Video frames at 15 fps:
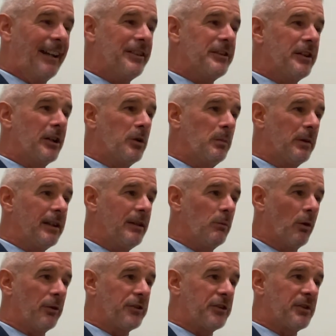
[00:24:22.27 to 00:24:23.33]
Nobody
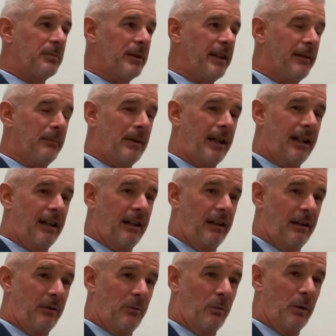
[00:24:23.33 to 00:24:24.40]
wants to be the
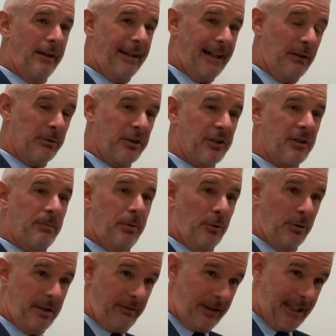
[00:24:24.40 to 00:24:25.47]
mayor without a
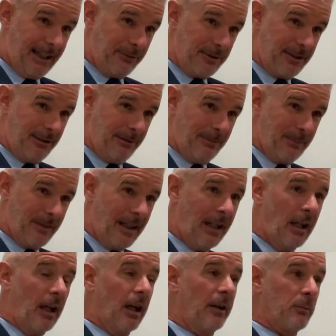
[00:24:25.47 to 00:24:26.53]
supportive council.
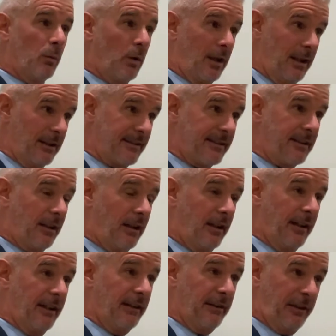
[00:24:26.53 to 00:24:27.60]
And whilst
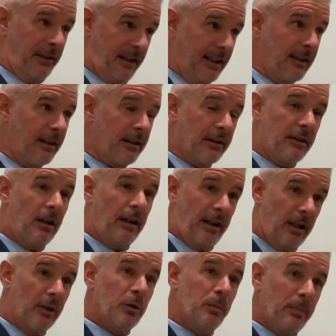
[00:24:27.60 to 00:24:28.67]
I think and I
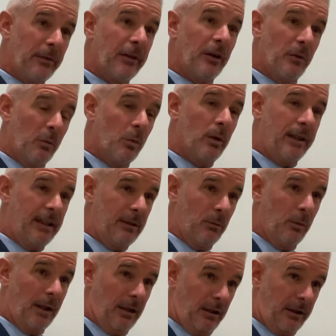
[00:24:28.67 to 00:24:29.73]
hope that we
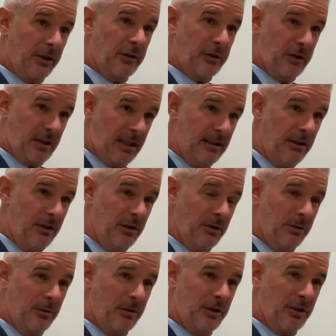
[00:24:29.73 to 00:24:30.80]
will
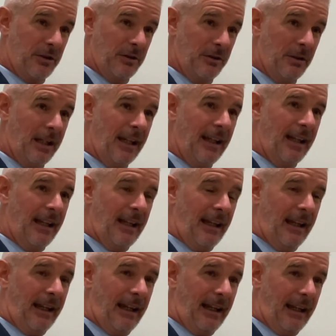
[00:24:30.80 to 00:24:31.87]
continue to
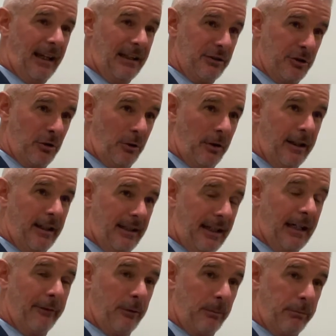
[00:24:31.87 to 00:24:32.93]
enjoy and
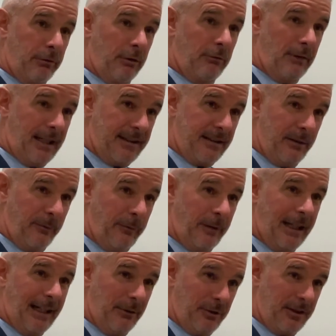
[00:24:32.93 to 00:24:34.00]
have a progressive
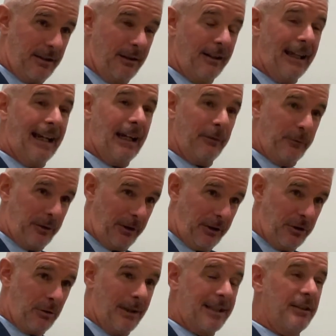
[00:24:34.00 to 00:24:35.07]
council after
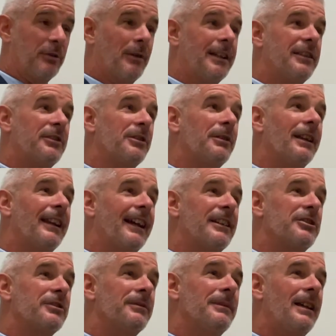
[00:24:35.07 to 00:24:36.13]
the 2022
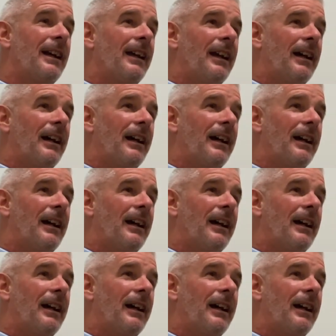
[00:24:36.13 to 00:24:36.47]
election,